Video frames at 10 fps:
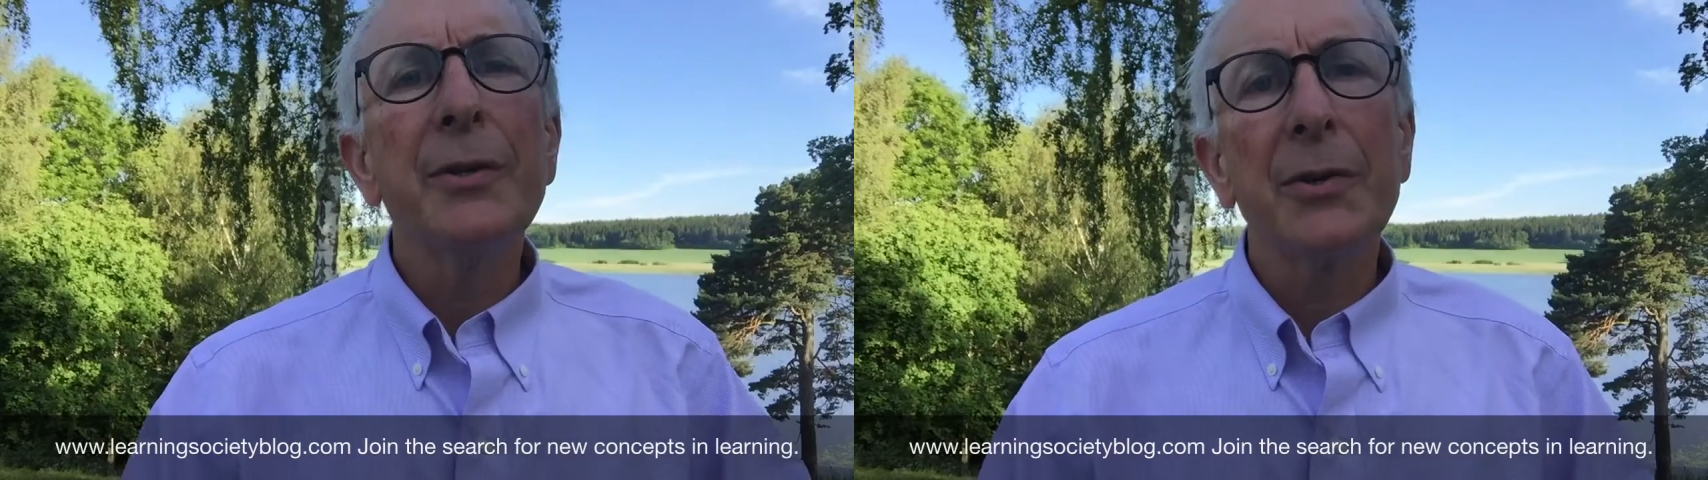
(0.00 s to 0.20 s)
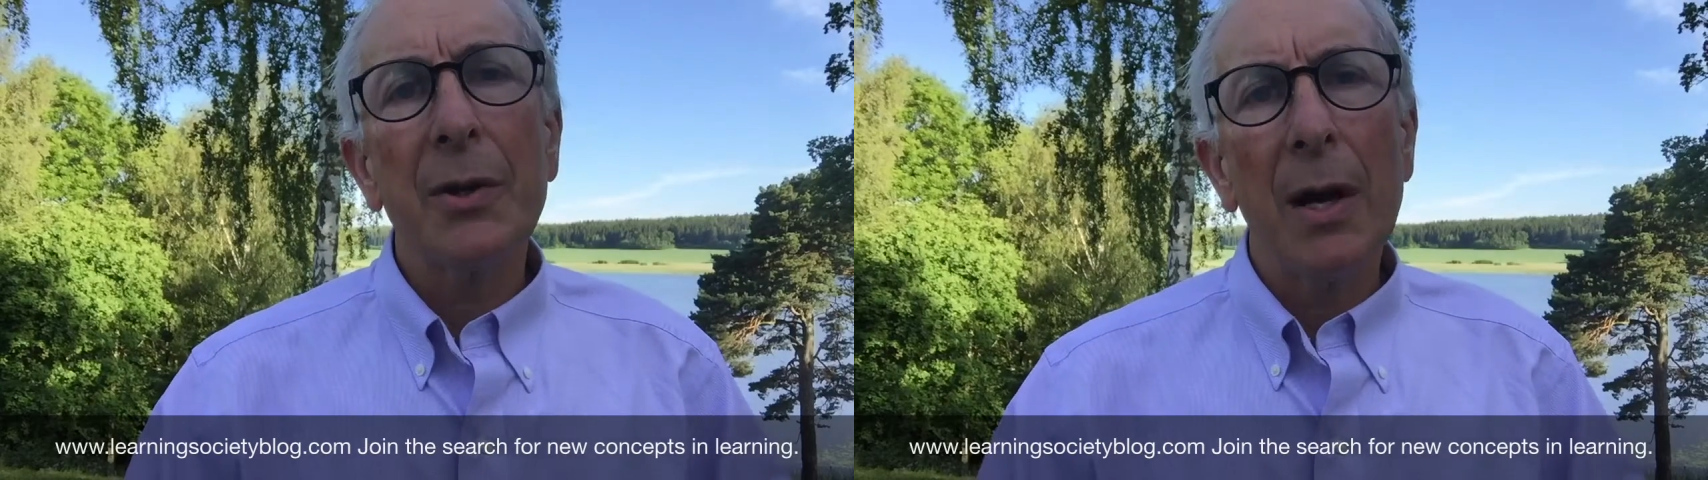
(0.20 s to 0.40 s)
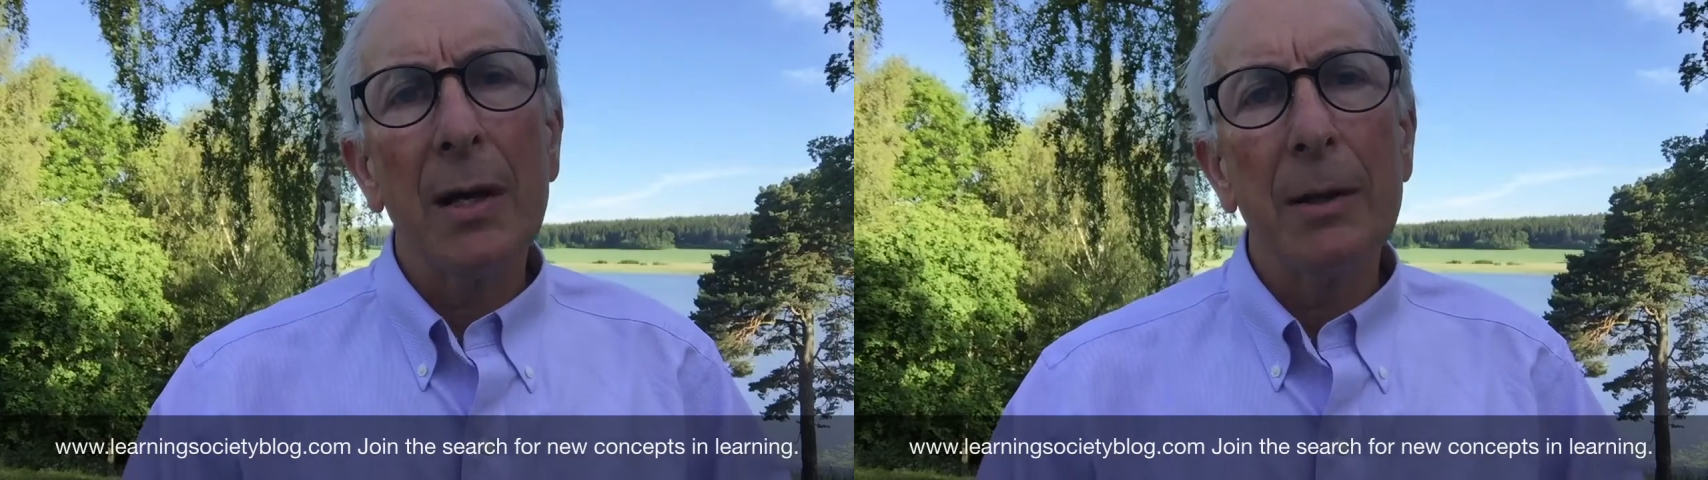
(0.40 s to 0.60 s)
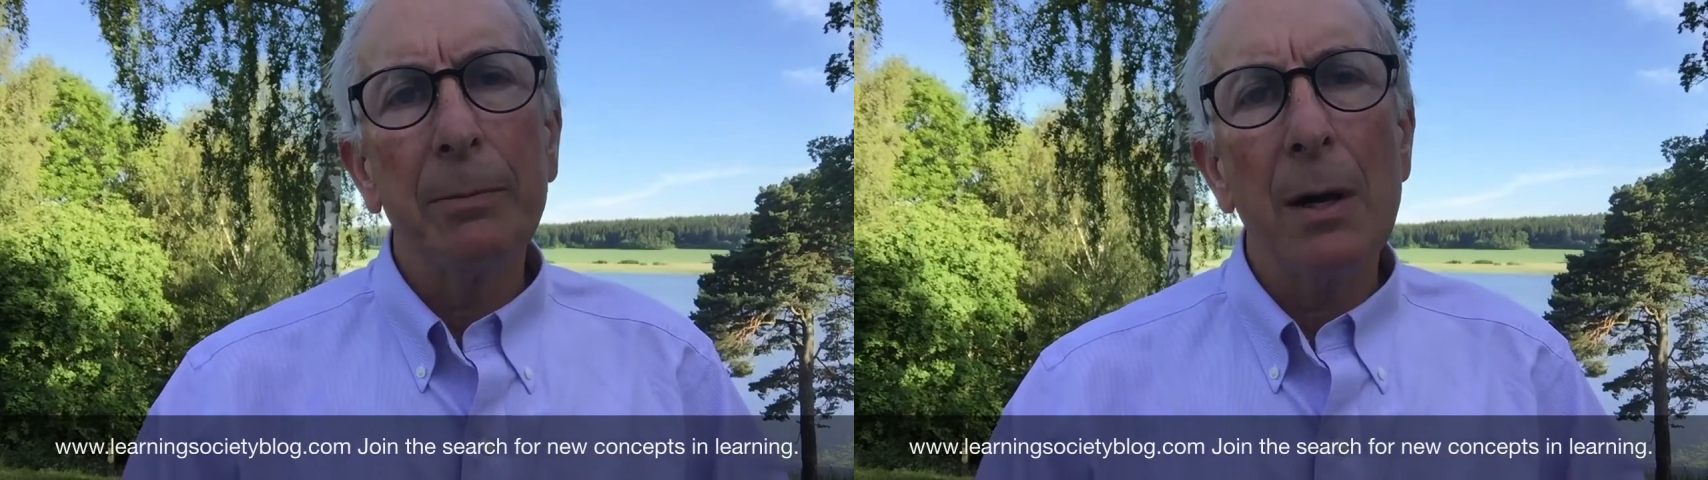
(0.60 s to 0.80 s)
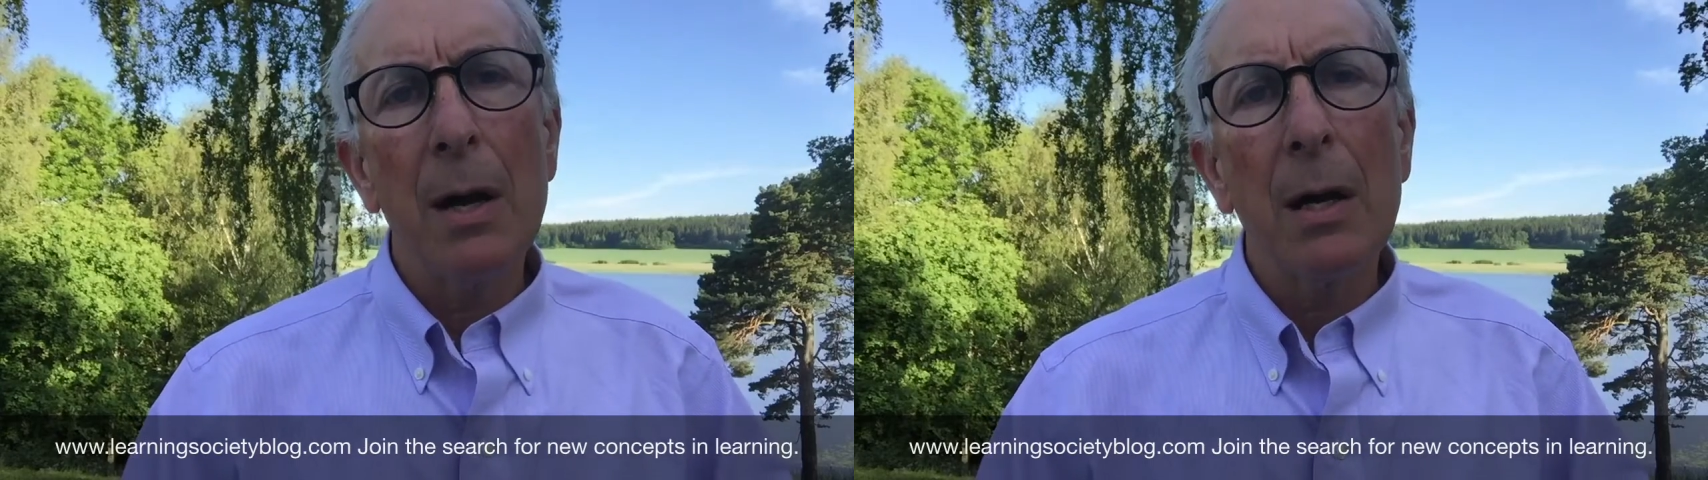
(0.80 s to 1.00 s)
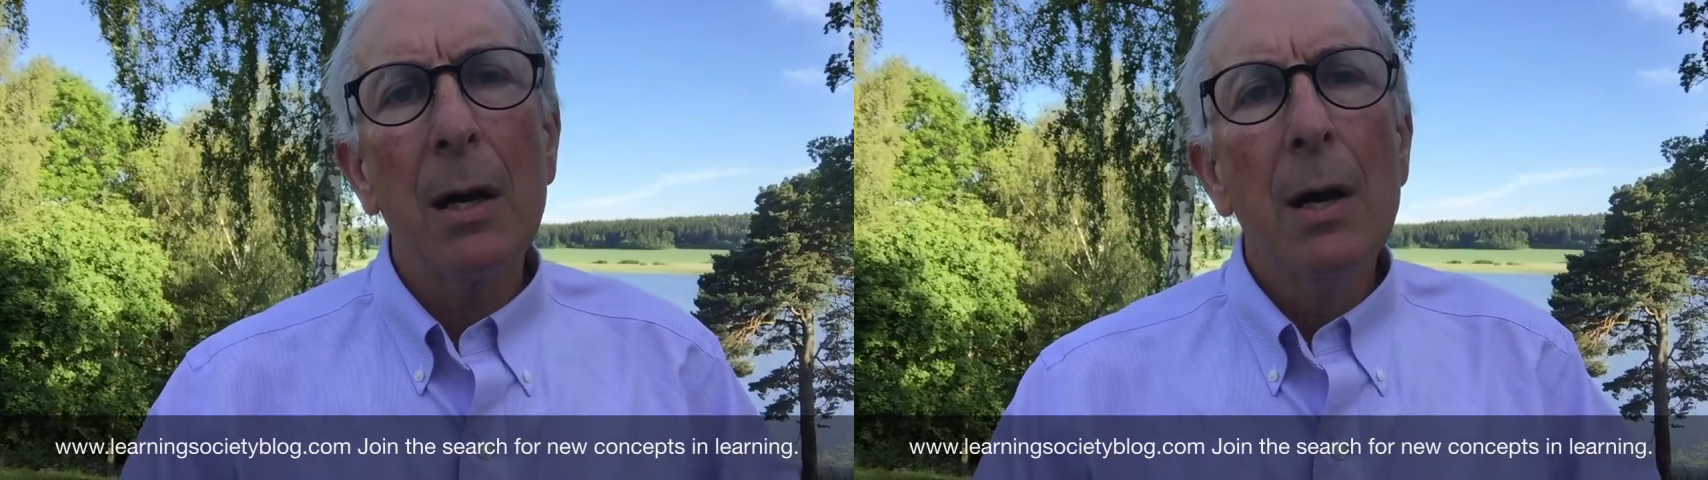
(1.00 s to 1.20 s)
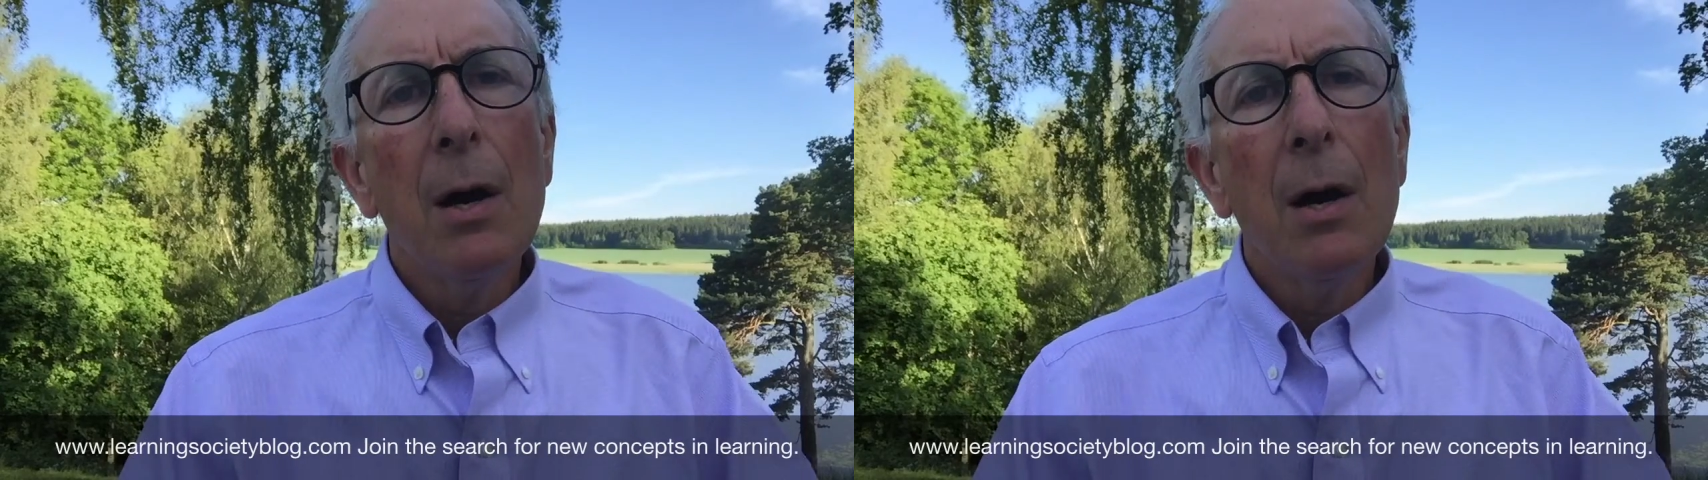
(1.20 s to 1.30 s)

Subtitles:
Society blog.